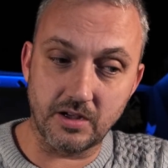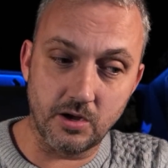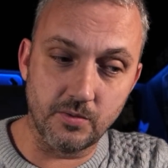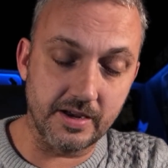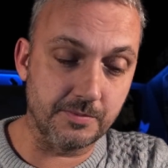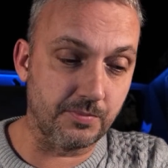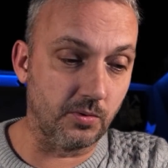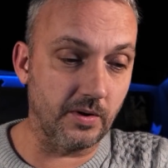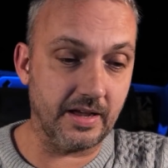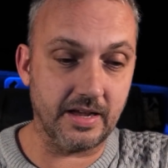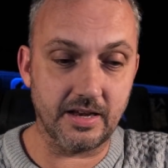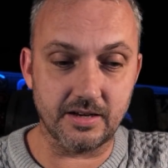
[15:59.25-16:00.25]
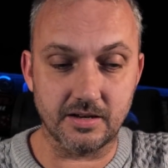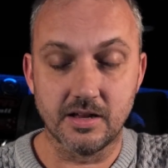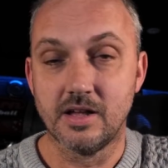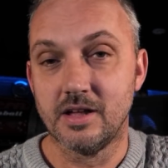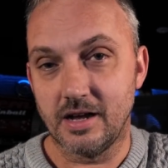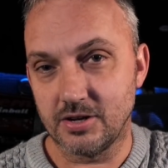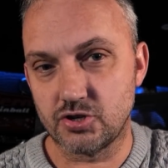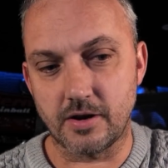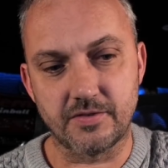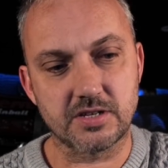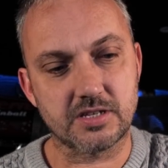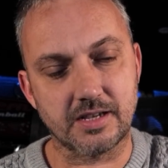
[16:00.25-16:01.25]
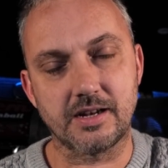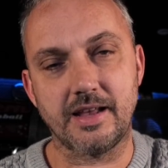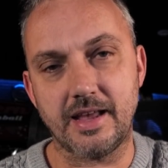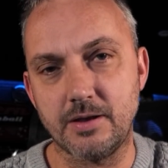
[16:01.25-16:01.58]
who he'd brought in, and Trevor Sinclair.